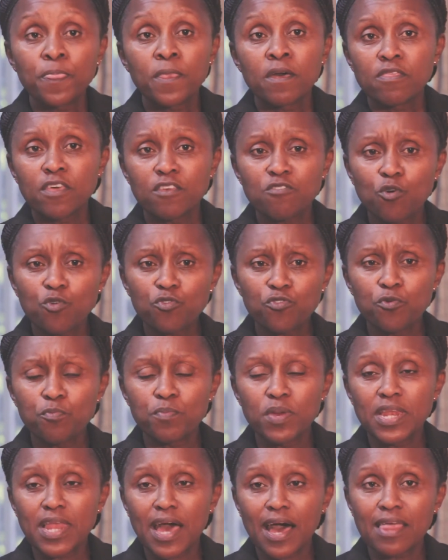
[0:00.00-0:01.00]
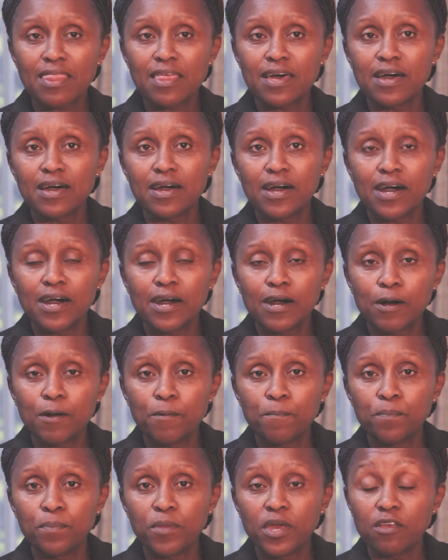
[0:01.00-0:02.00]
There's also been other
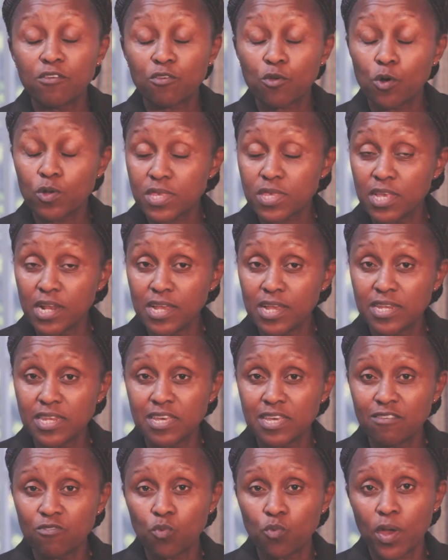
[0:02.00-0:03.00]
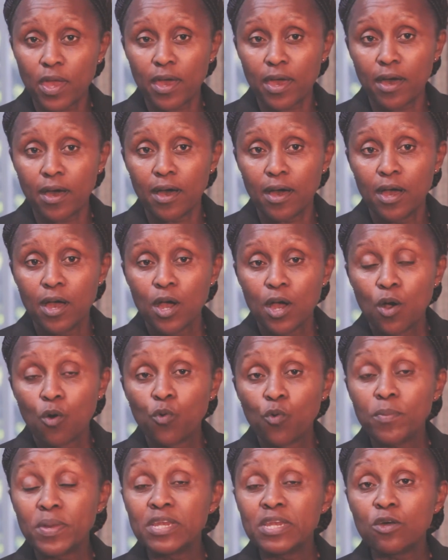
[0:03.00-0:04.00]
hostilities where
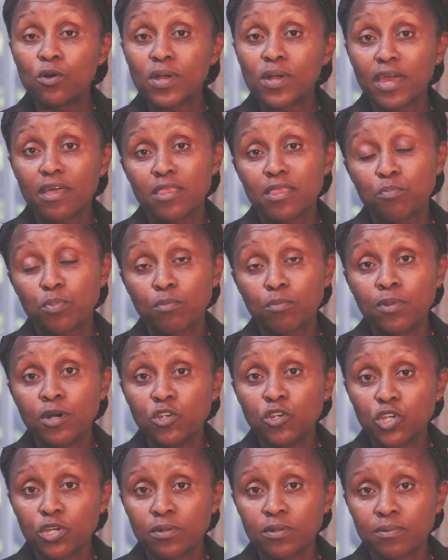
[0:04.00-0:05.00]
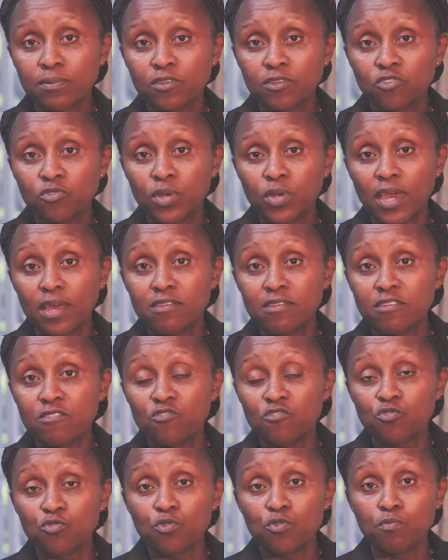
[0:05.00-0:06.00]
women don't get the promotion to get
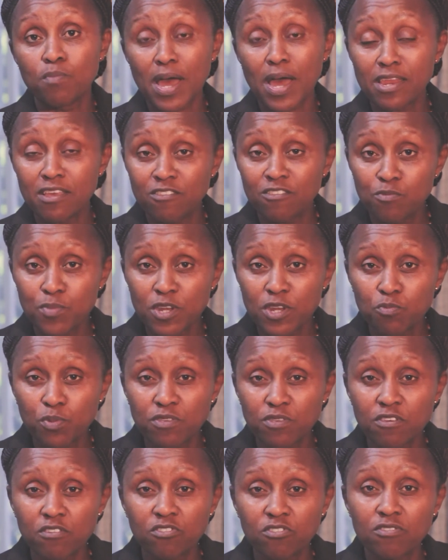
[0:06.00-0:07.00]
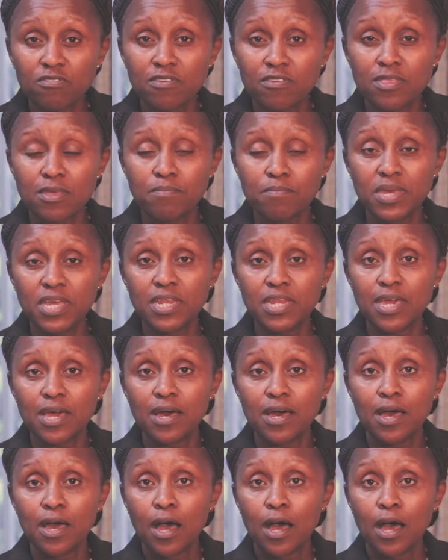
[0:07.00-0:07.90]
into management positions in the media.